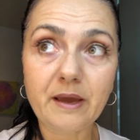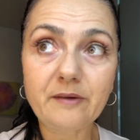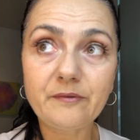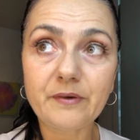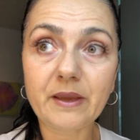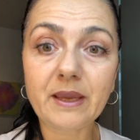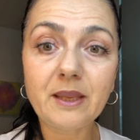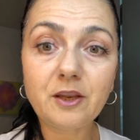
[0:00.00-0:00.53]

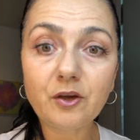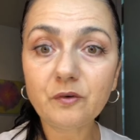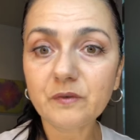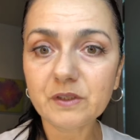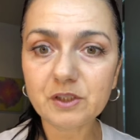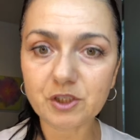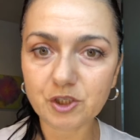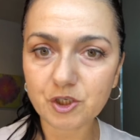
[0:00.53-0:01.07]
And let me
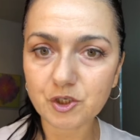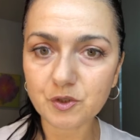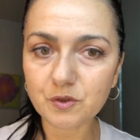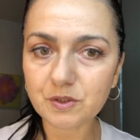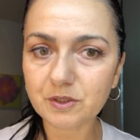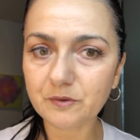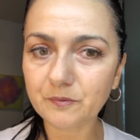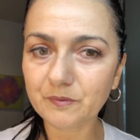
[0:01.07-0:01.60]
know
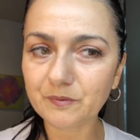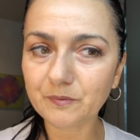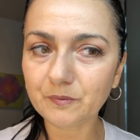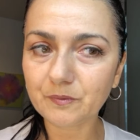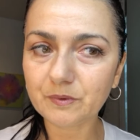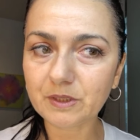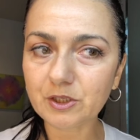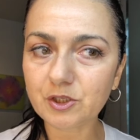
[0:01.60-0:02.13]
if you
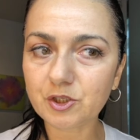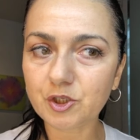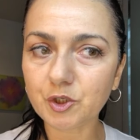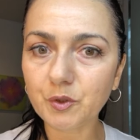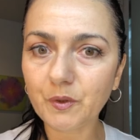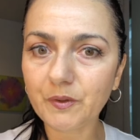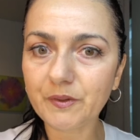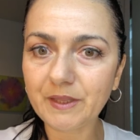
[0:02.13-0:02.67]
have
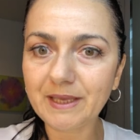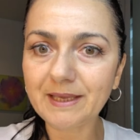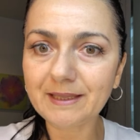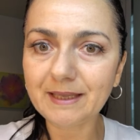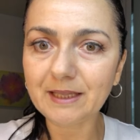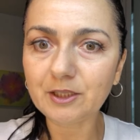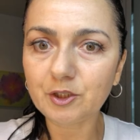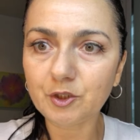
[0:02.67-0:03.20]
any of these
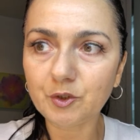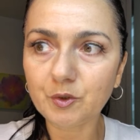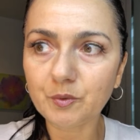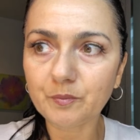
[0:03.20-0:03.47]
issues